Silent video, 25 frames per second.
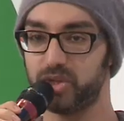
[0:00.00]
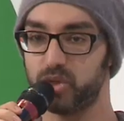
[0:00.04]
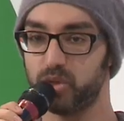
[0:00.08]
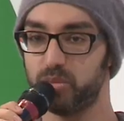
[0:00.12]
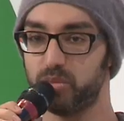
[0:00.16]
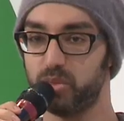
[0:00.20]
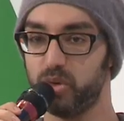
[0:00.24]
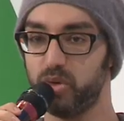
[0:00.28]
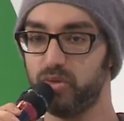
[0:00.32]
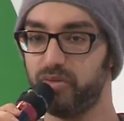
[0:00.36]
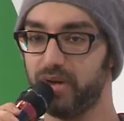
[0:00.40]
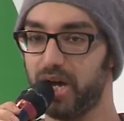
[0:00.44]
to
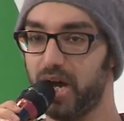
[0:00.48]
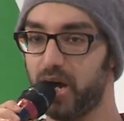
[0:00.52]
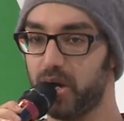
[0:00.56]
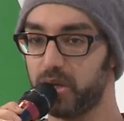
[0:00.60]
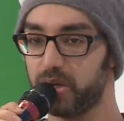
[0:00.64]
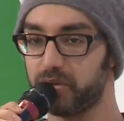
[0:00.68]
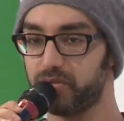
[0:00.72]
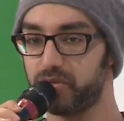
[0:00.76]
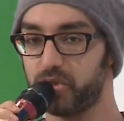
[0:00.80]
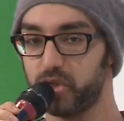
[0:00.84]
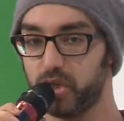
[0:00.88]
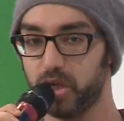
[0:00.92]
move out
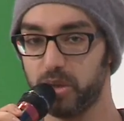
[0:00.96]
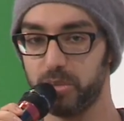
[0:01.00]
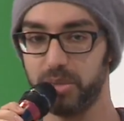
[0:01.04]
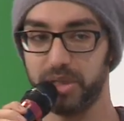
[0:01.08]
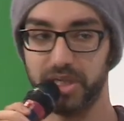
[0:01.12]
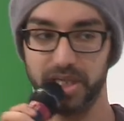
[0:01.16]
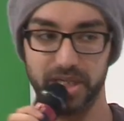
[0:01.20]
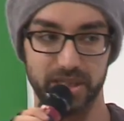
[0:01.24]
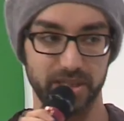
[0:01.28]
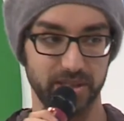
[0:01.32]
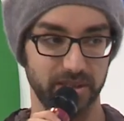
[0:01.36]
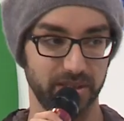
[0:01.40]
of
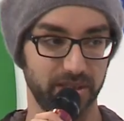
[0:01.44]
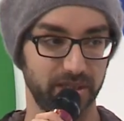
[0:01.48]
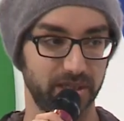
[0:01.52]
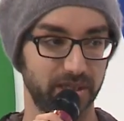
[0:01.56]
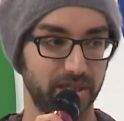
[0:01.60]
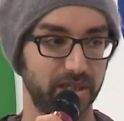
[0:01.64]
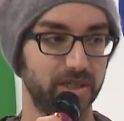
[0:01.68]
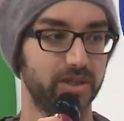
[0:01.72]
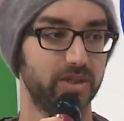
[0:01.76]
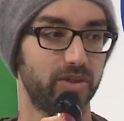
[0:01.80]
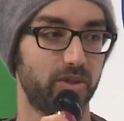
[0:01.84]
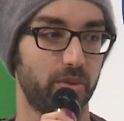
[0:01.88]
Germany
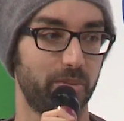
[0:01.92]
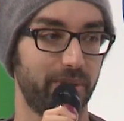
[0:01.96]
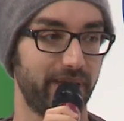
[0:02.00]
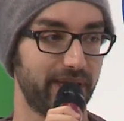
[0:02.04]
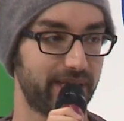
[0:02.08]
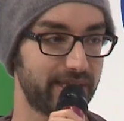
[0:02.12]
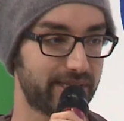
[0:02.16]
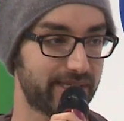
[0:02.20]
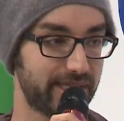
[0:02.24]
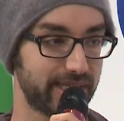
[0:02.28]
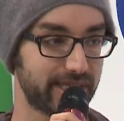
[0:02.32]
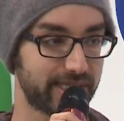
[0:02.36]
to make
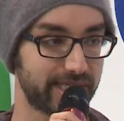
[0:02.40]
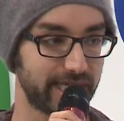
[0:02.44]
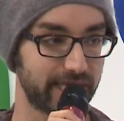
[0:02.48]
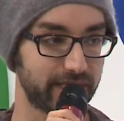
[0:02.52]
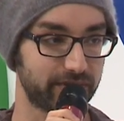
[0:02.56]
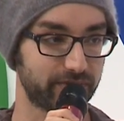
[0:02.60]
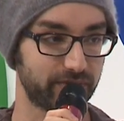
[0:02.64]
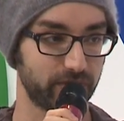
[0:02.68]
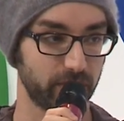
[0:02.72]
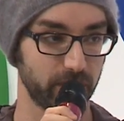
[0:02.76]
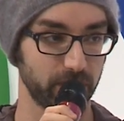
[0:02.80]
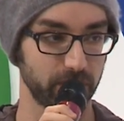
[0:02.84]
it
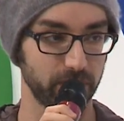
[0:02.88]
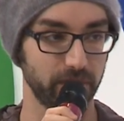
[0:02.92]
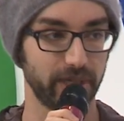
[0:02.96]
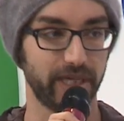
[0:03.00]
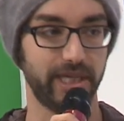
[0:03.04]
successful,